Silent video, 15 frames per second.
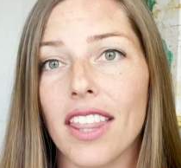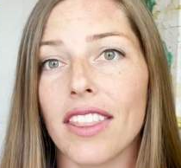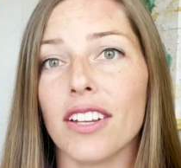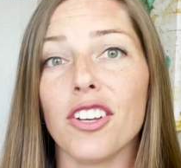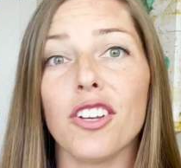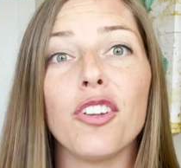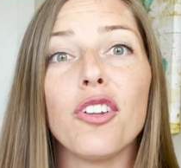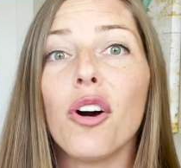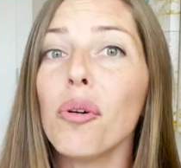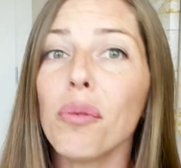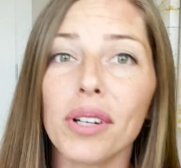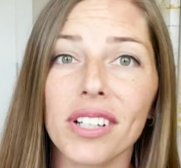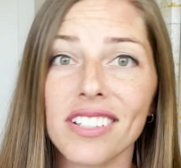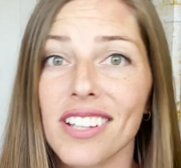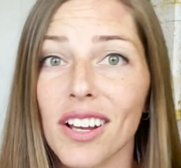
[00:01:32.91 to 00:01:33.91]
that no
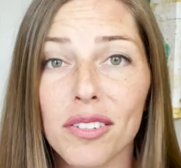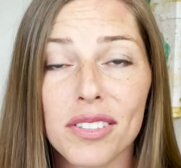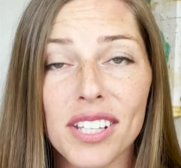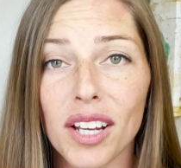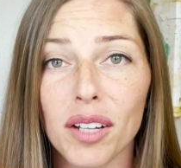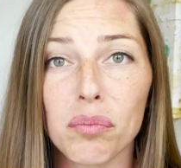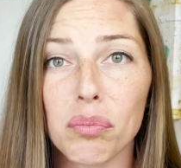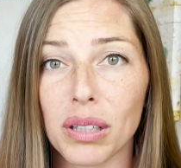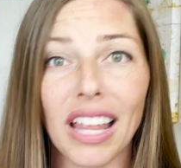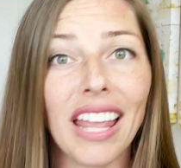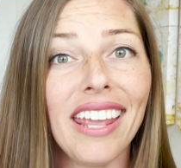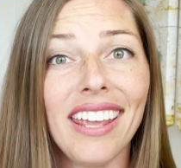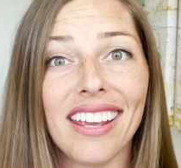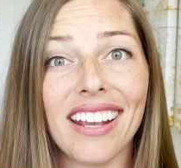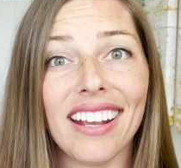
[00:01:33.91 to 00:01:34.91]
one is outside
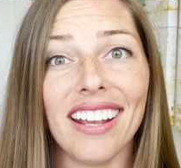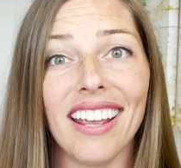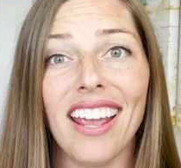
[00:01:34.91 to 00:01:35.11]
playing.